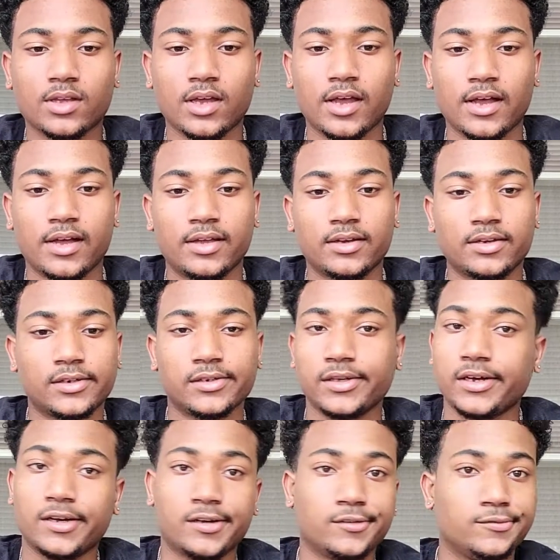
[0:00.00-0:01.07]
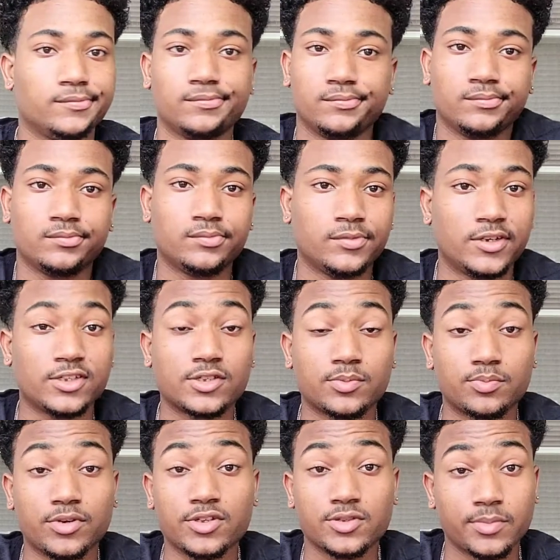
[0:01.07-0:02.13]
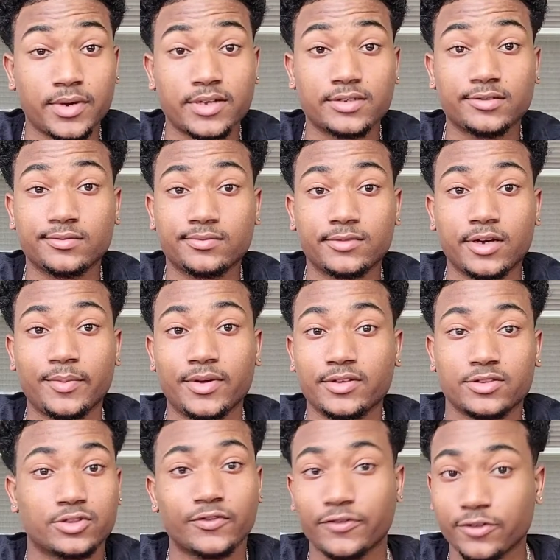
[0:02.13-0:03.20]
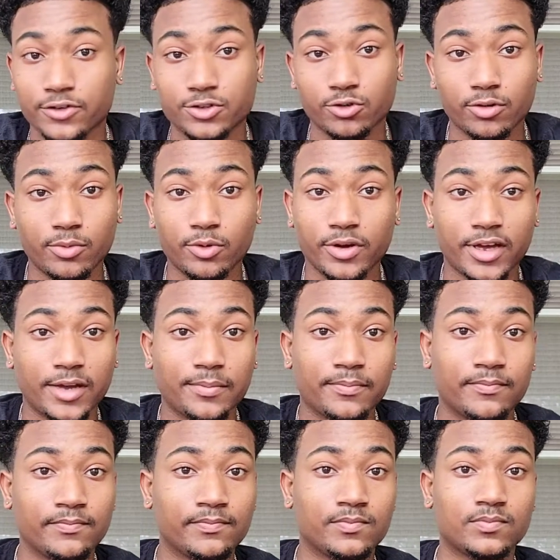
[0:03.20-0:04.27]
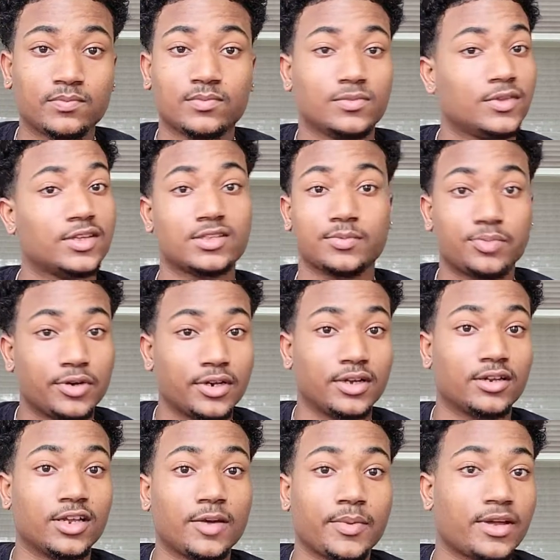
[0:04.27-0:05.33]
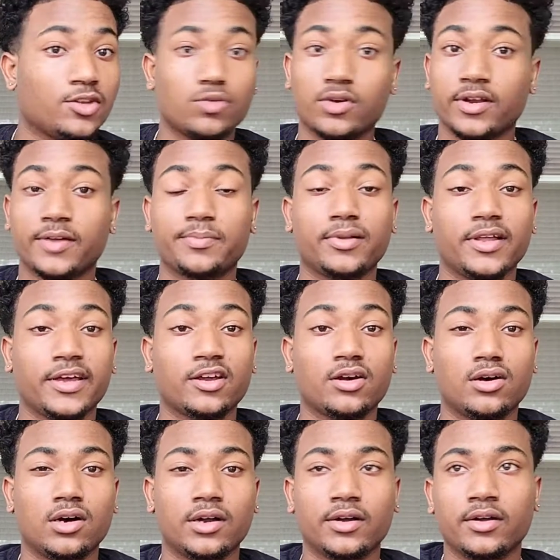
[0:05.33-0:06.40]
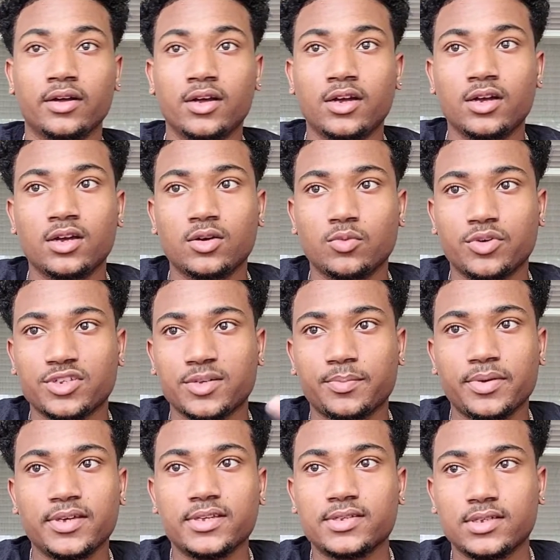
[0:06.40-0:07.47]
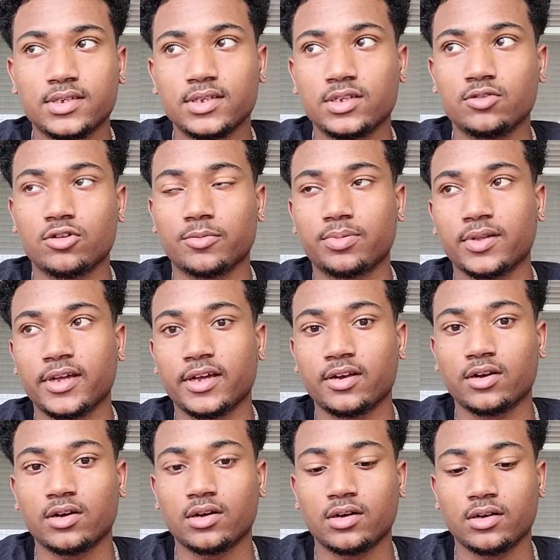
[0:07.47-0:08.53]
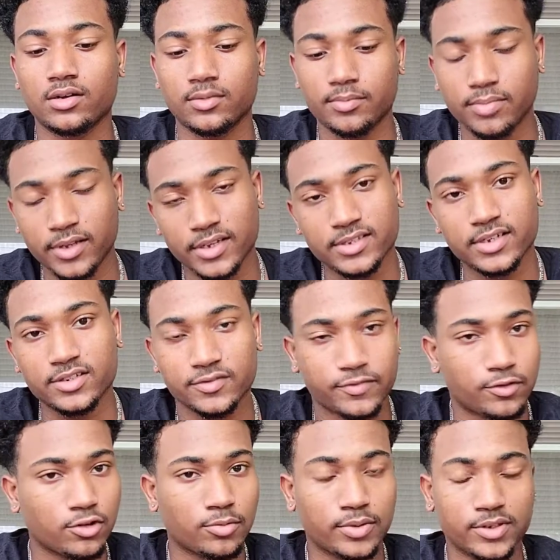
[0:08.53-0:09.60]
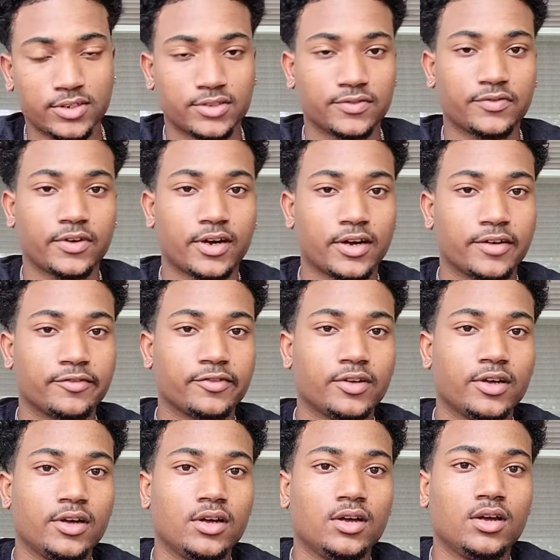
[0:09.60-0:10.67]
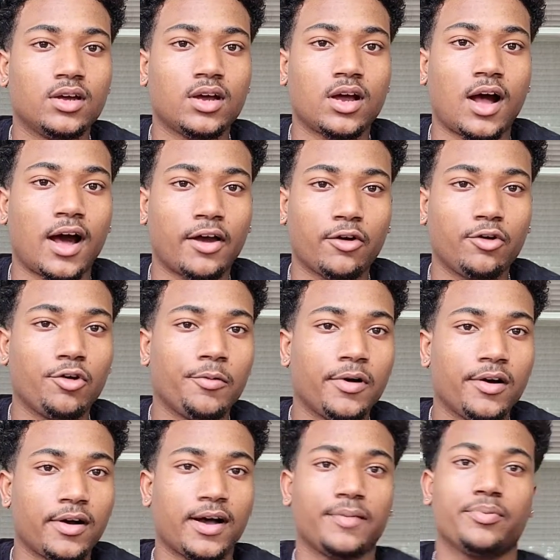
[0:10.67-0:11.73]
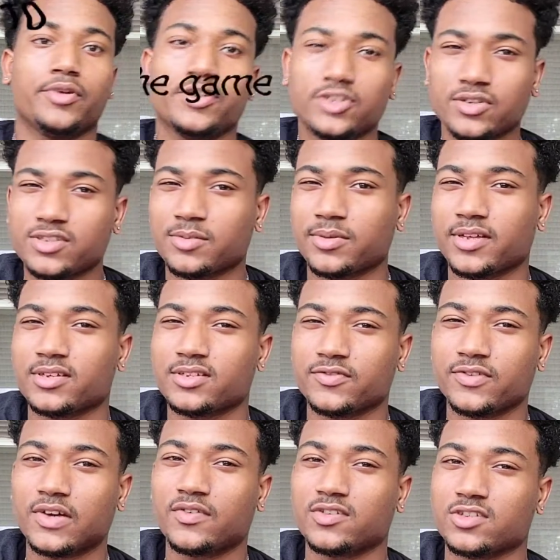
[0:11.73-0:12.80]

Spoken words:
And yeah, it's amazing. I mean, for a story mode game, it's a pretty good game, and you could play it on, what is it, PC? You could play it on PlayStation 4, PlayStation 5. I don't know how. I'm pretty sure it's a PlayStation 5